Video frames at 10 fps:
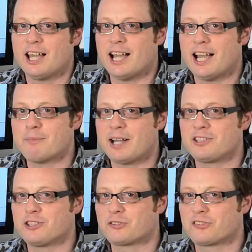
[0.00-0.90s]

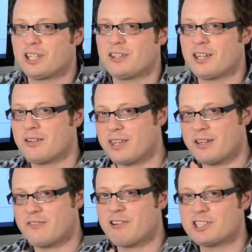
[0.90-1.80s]
and you'll see
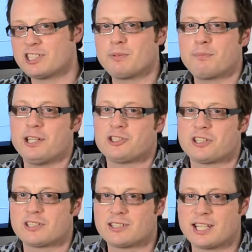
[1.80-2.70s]
they're very similar pictures. They're